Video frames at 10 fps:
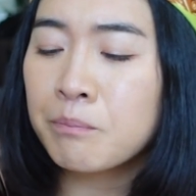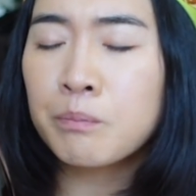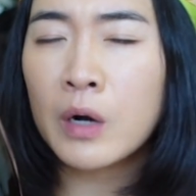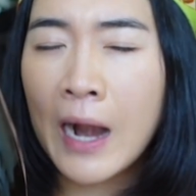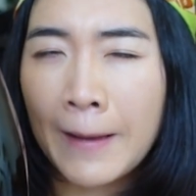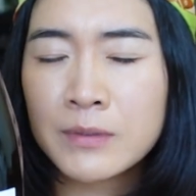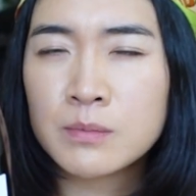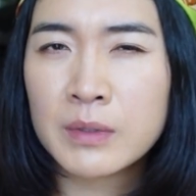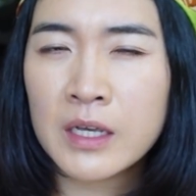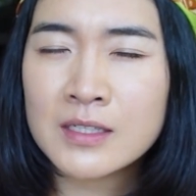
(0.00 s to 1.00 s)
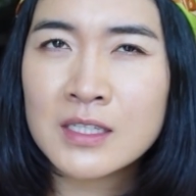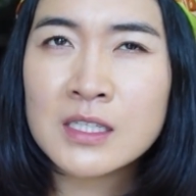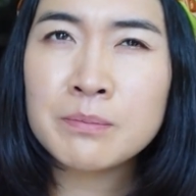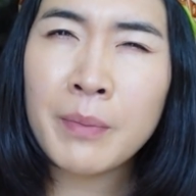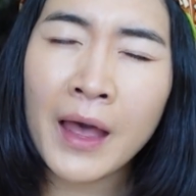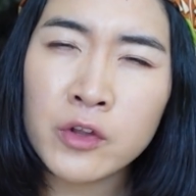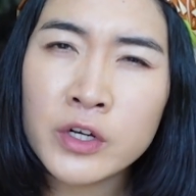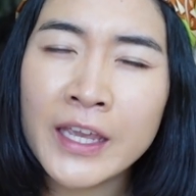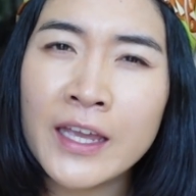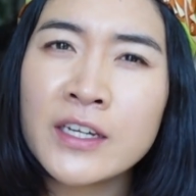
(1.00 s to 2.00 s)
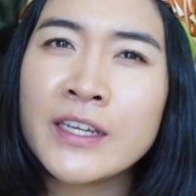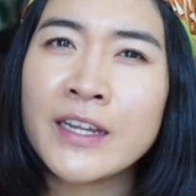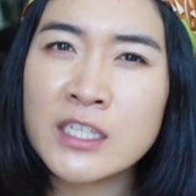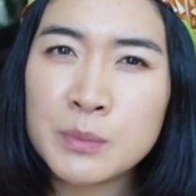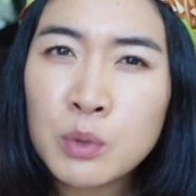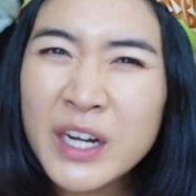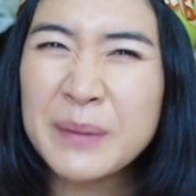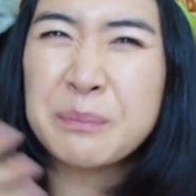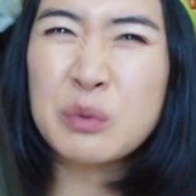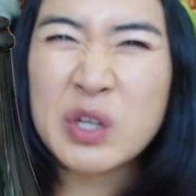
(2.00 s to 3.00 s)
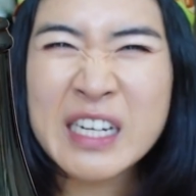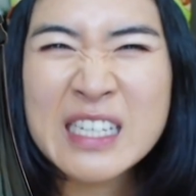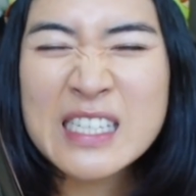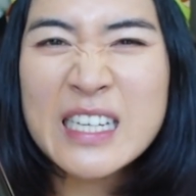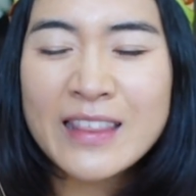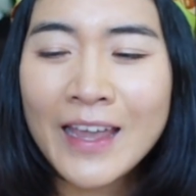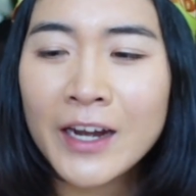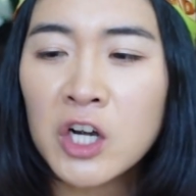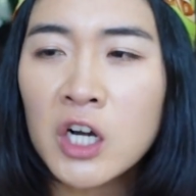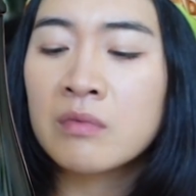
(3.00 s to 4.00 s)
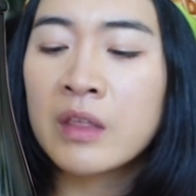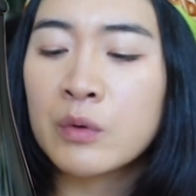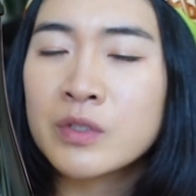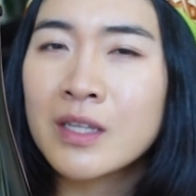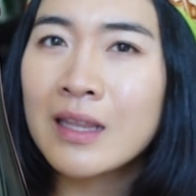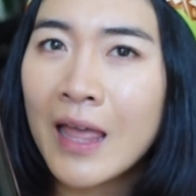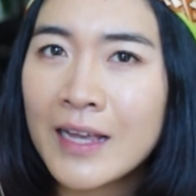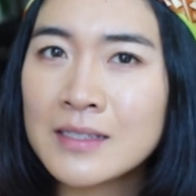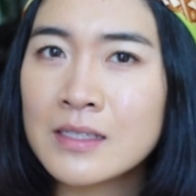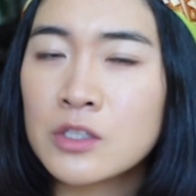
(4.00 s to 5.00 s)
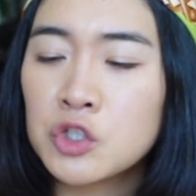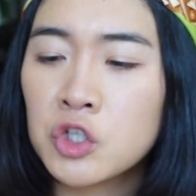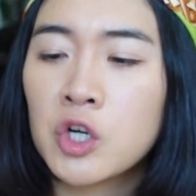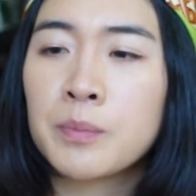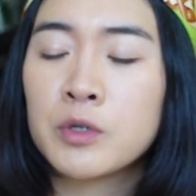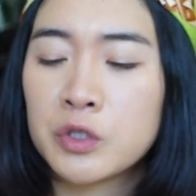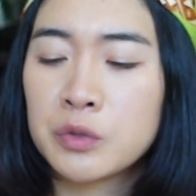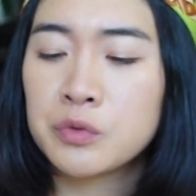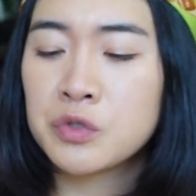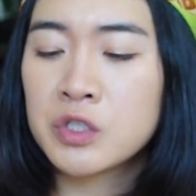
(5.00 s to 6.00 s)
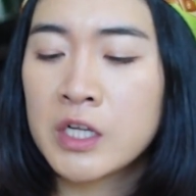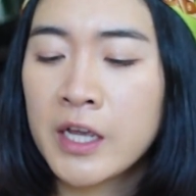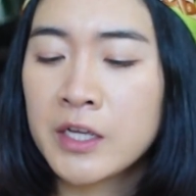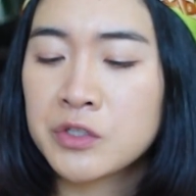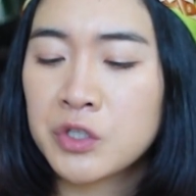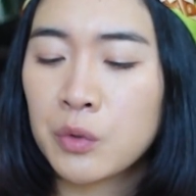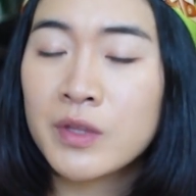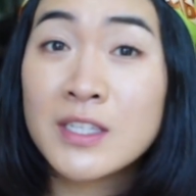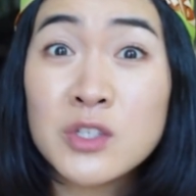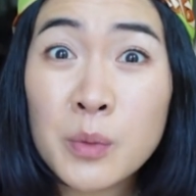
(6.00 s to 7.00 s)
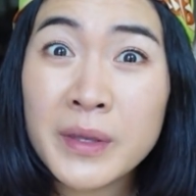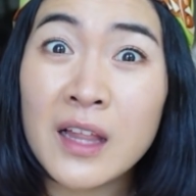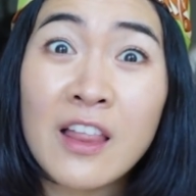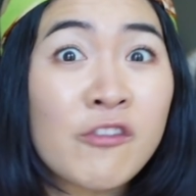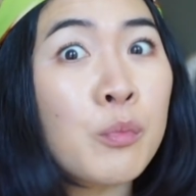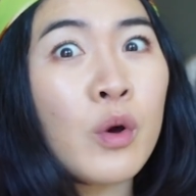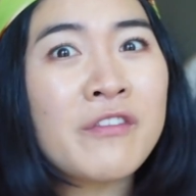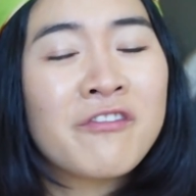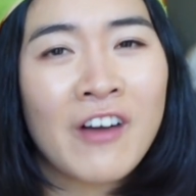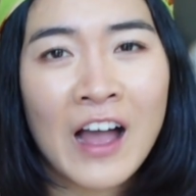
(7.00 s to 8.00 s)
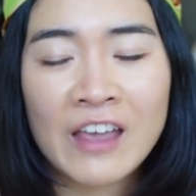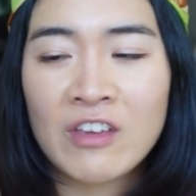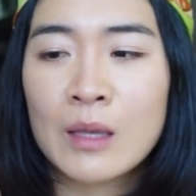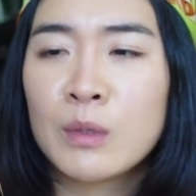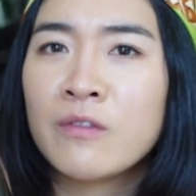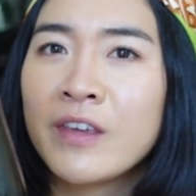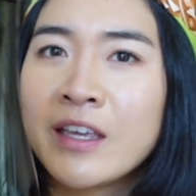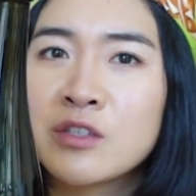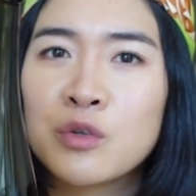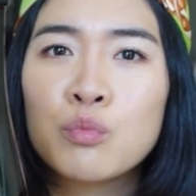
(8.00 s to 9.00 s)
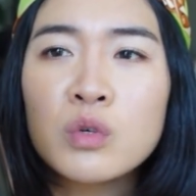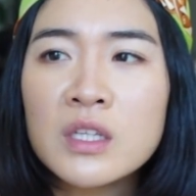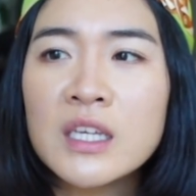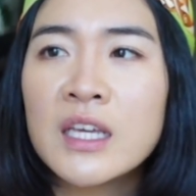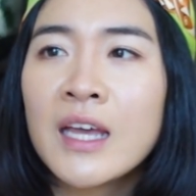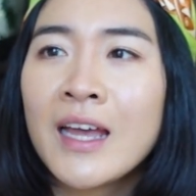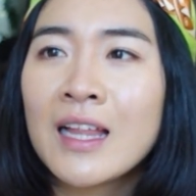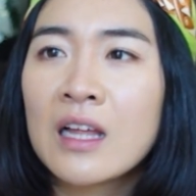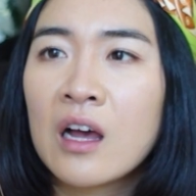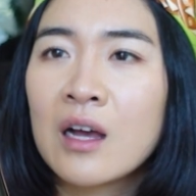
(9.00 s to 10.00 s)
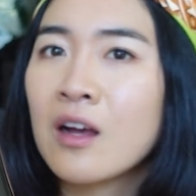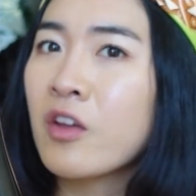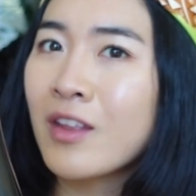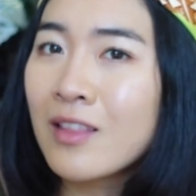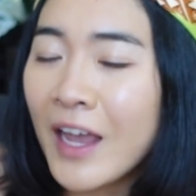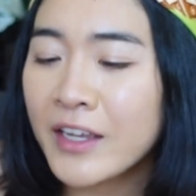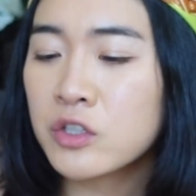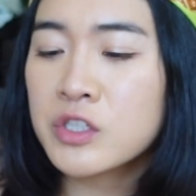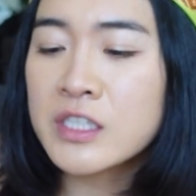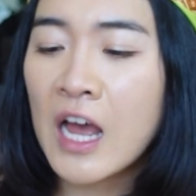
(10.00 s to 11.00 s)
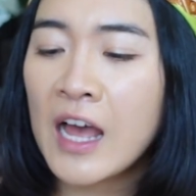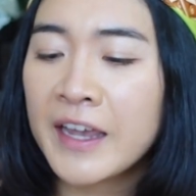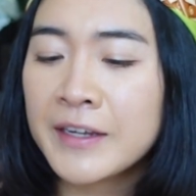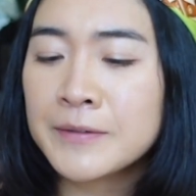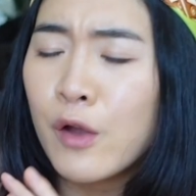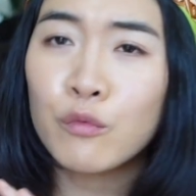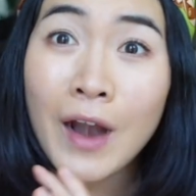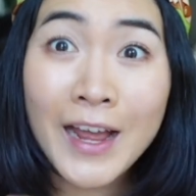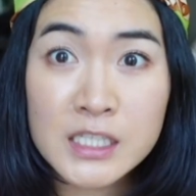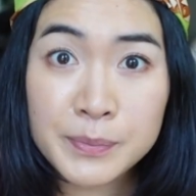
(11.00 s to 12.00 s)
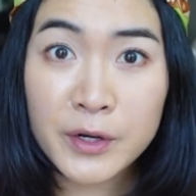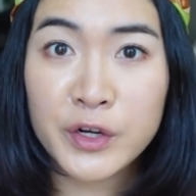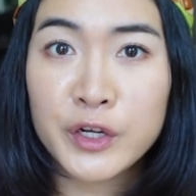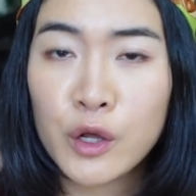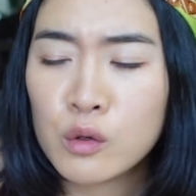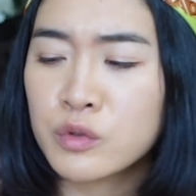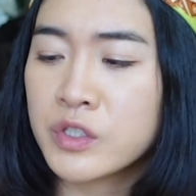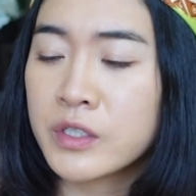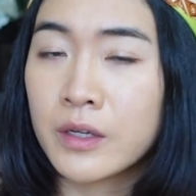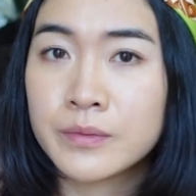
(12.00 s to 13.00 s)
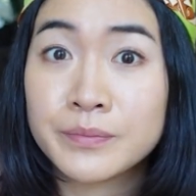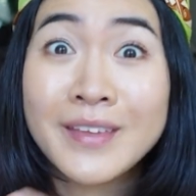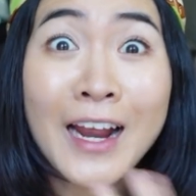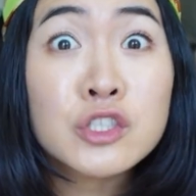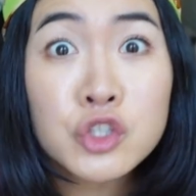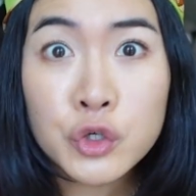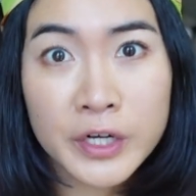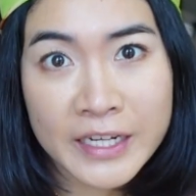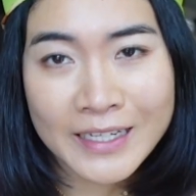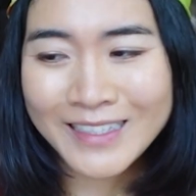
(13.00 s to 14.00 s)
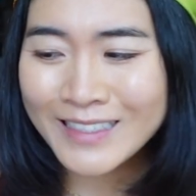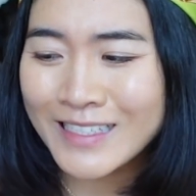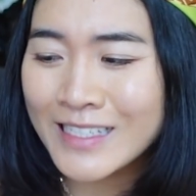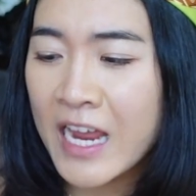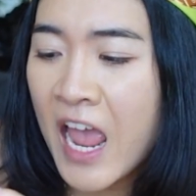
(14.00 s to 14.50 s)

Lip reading: perhaps because it's in Ballard Canyon and it's pretty breezy there was less sugar produced. So this is only 11.5 ABV, so really on the lighter side, raspberry notes, nectarines,